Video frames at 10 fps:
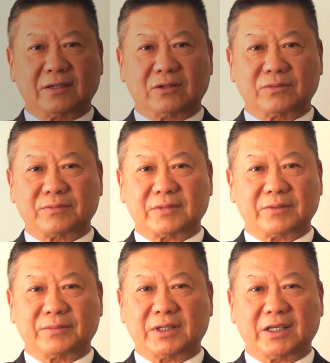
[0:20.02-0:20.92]
you know,
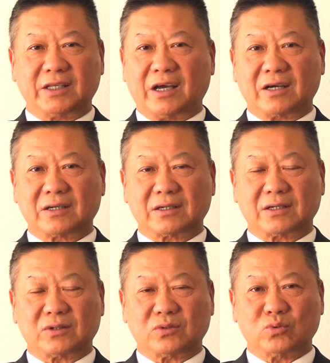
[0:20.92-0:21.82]
many young
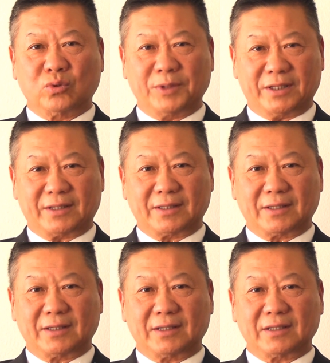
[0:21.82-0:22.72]
women,
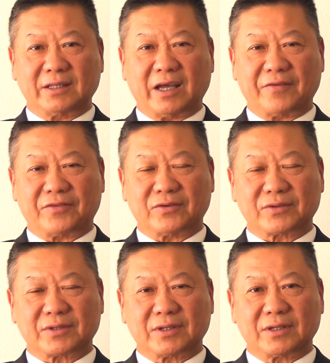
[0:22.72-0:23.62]
therefore,
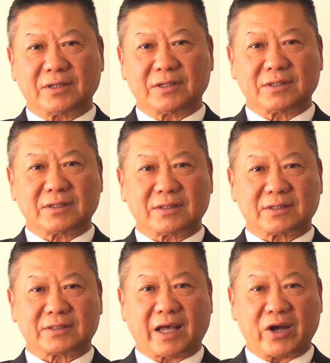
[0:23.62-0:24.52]

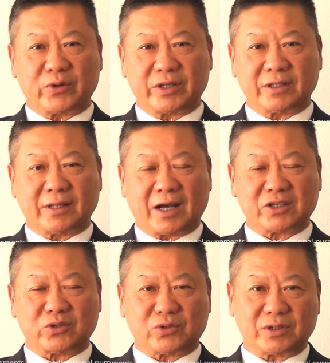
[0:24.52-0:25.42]
thyroid
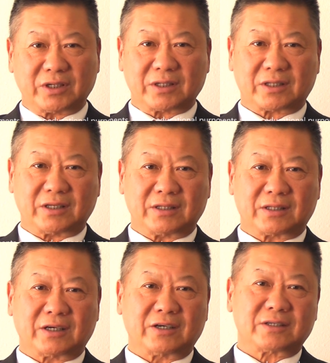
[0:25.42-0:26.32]
nodule
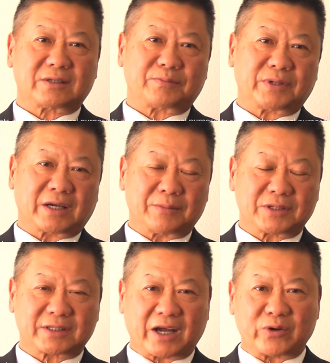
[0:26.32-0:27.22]
turns
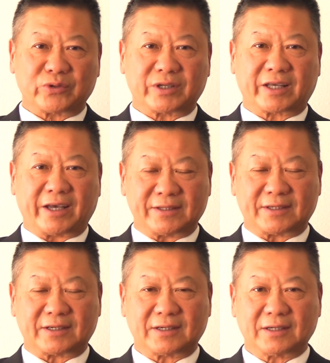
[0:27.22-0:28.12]
becomes thyroid
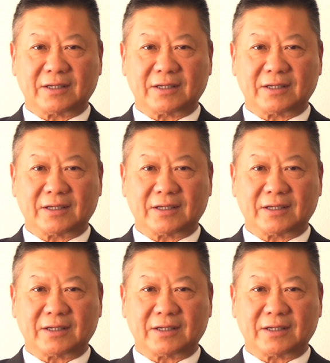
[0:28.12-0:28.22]
cancer.